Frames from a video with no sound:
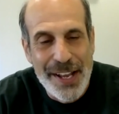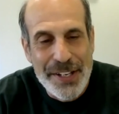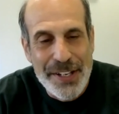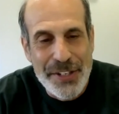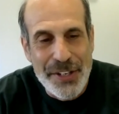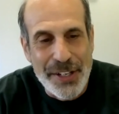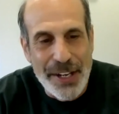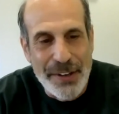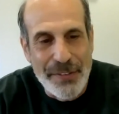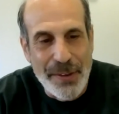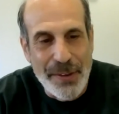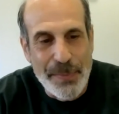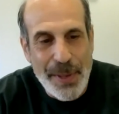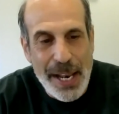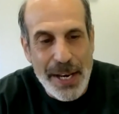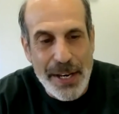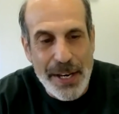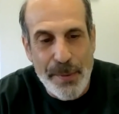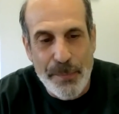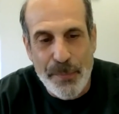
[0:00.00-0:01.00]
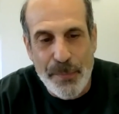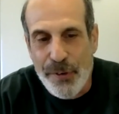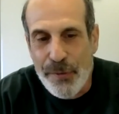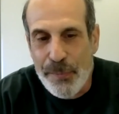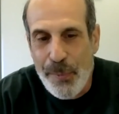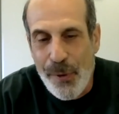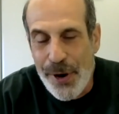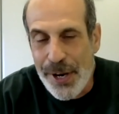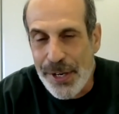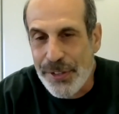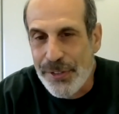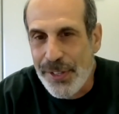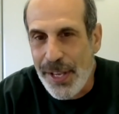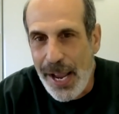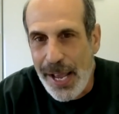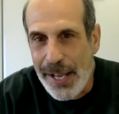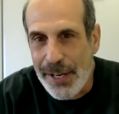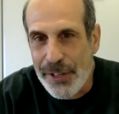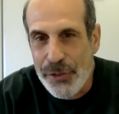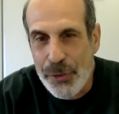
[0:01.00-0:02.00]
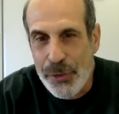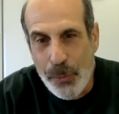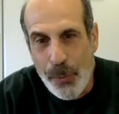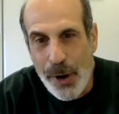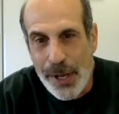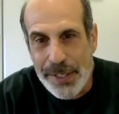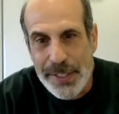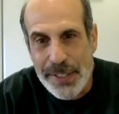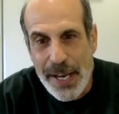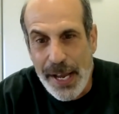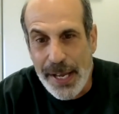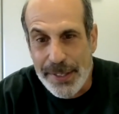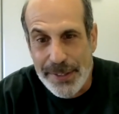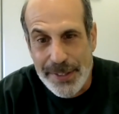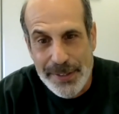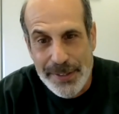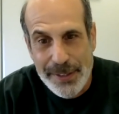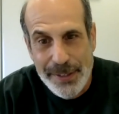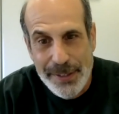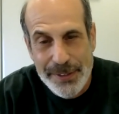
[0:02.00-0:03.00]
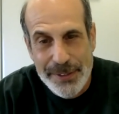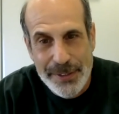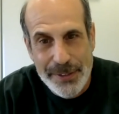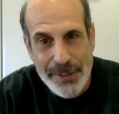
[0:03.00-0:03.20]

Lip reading: to give them that number of points added to one test. So